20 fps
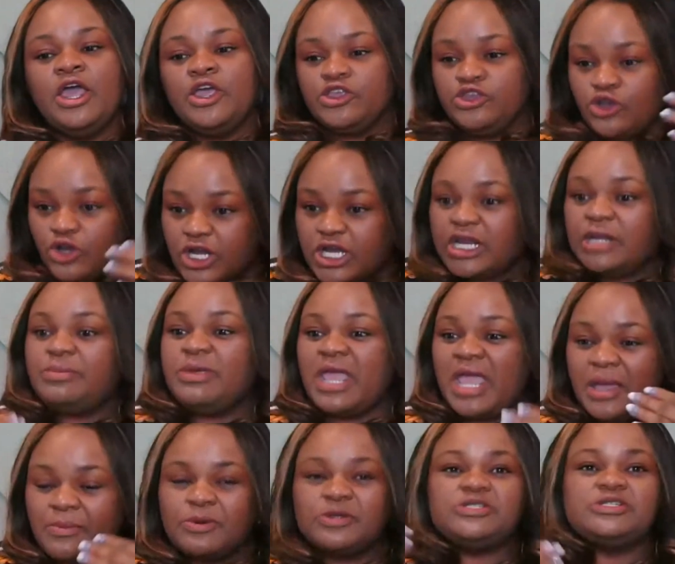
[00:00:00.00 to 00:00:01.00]
you're going to be
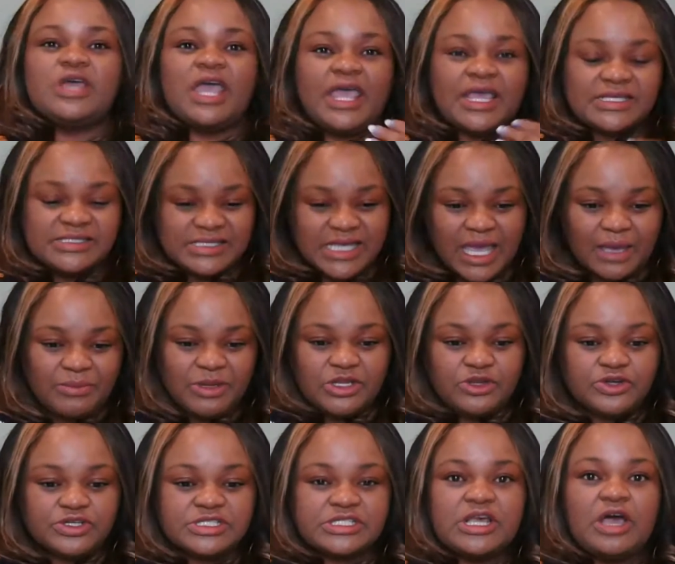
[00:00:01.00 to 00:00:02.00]
able to examine
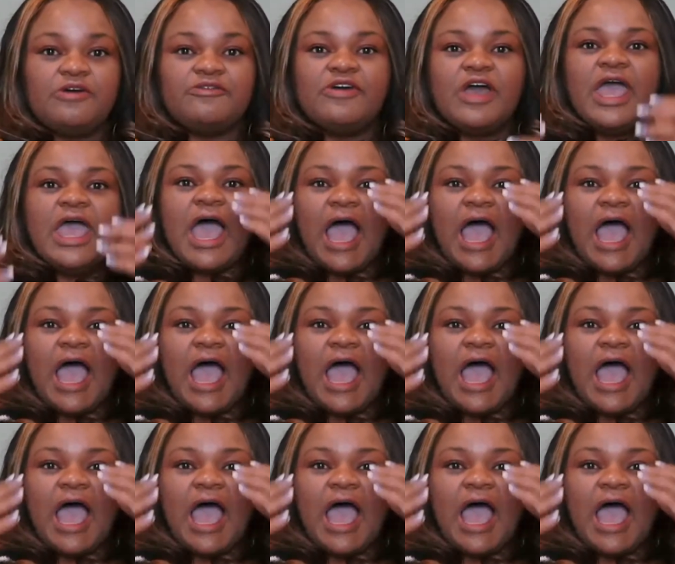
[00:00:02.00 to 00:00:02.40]
yourself.